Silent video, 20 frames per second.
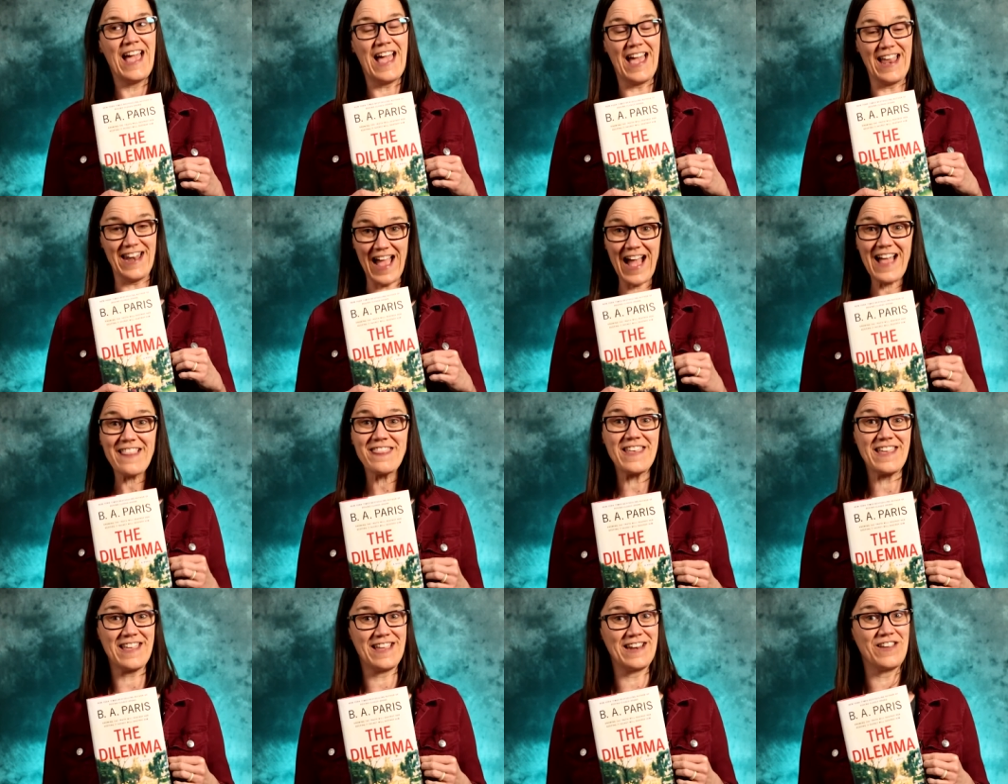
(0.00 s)
And at
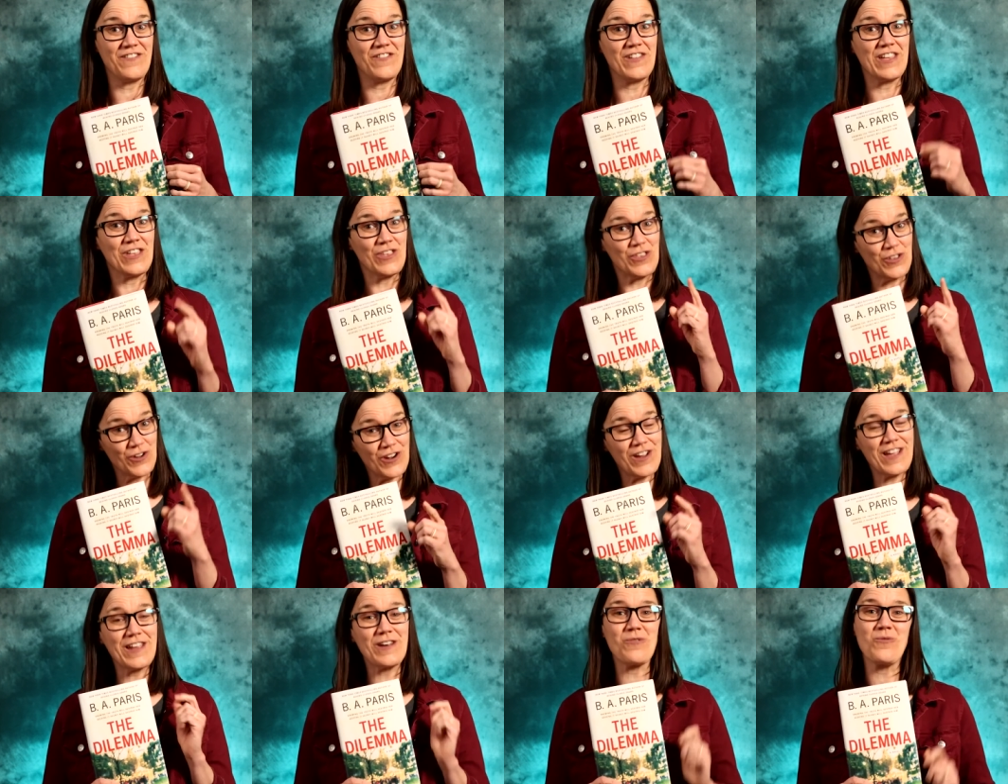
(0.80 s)
the end of it,
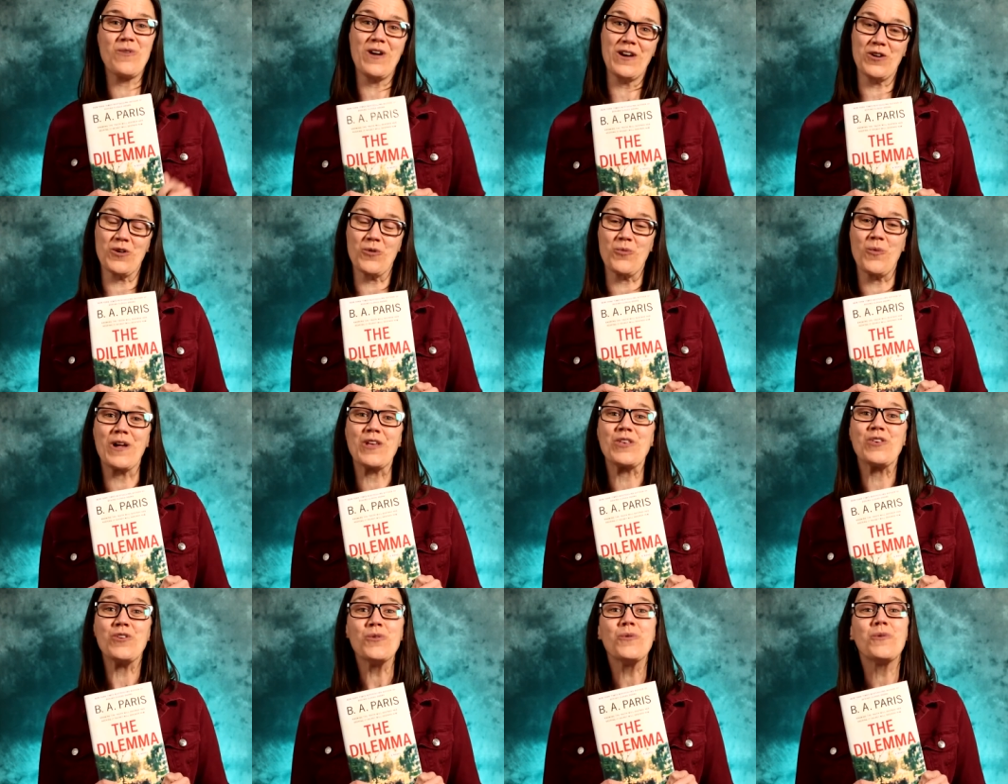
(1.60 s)
you're going to wonder
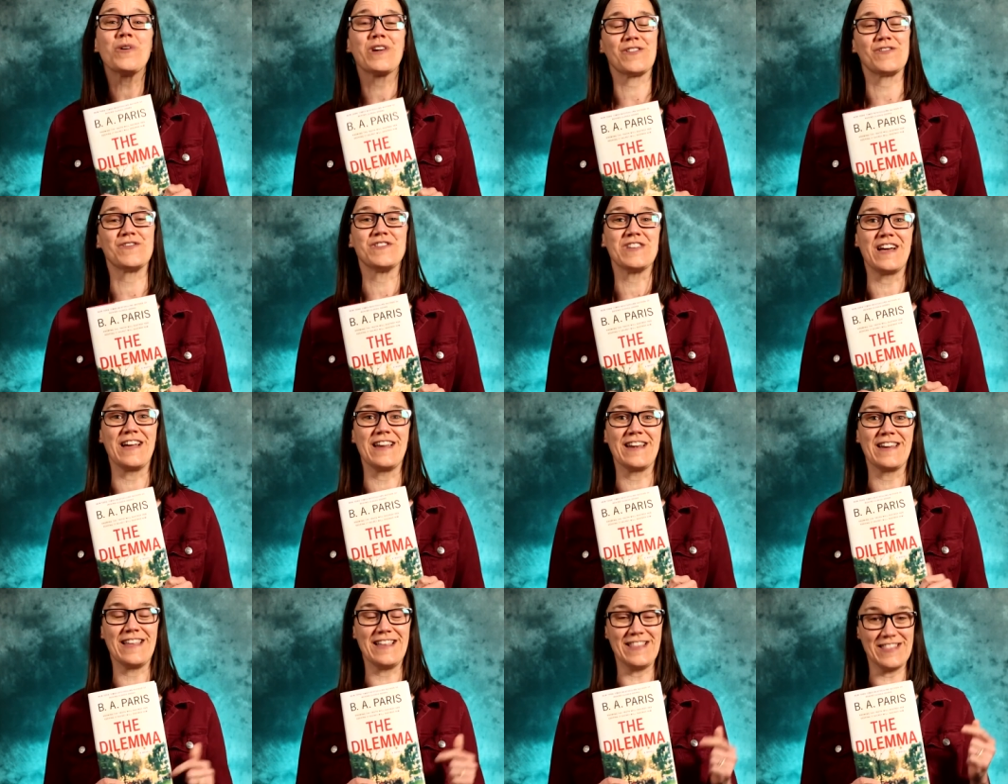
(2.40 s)
what you would have
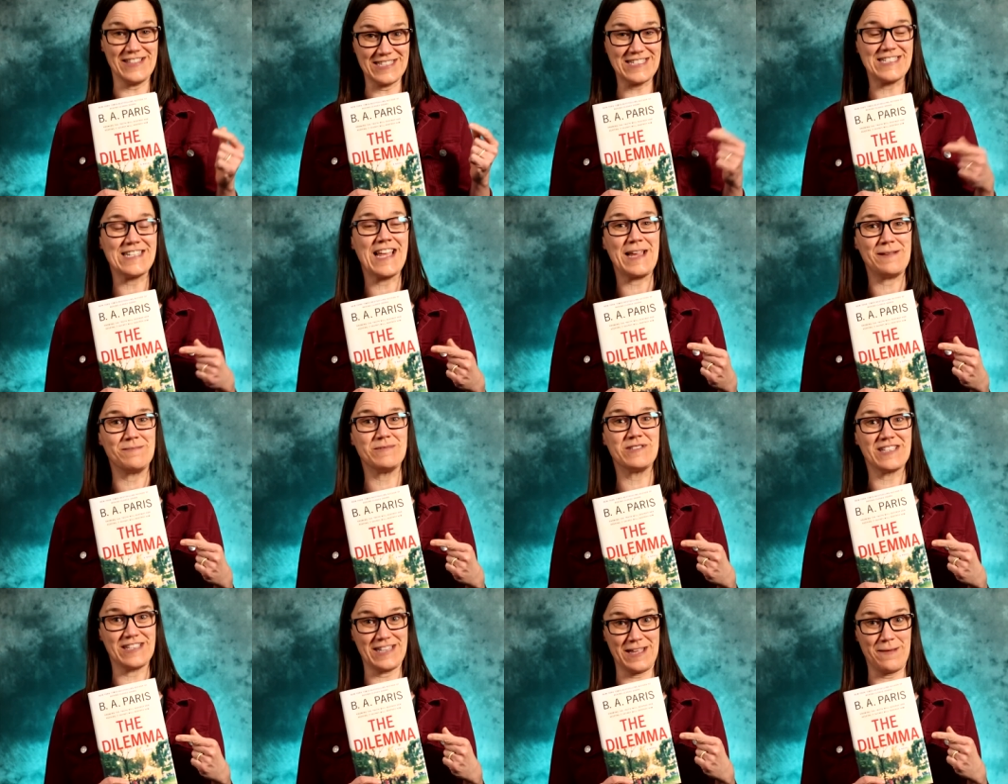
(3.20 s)
done in the same
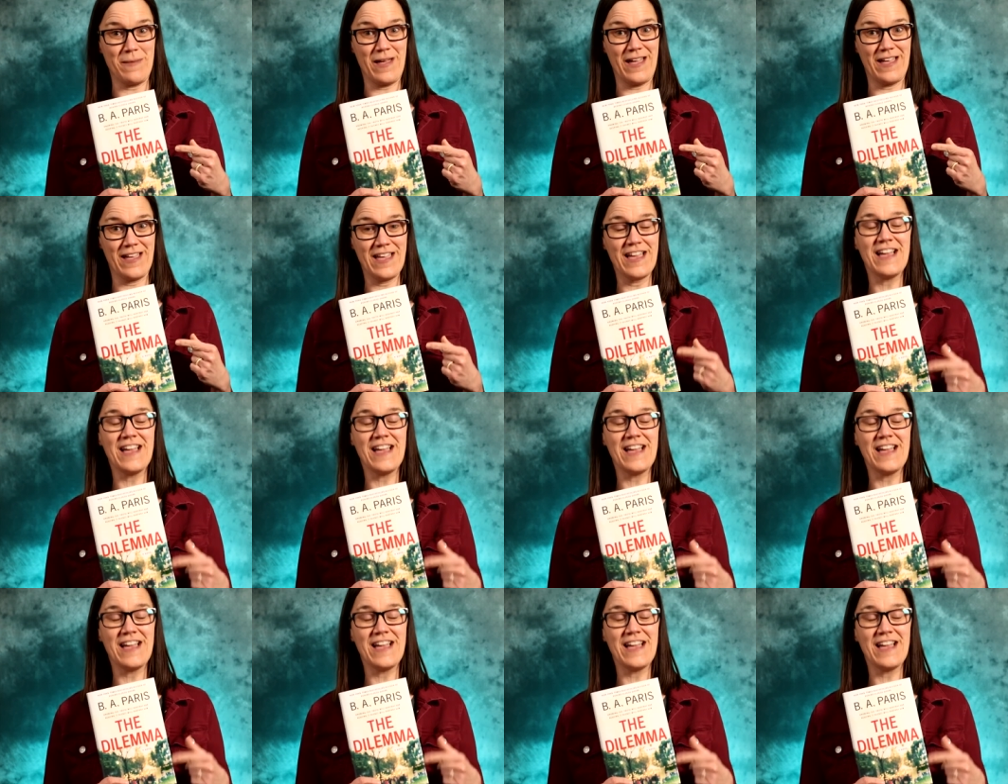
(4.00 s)
dilemma.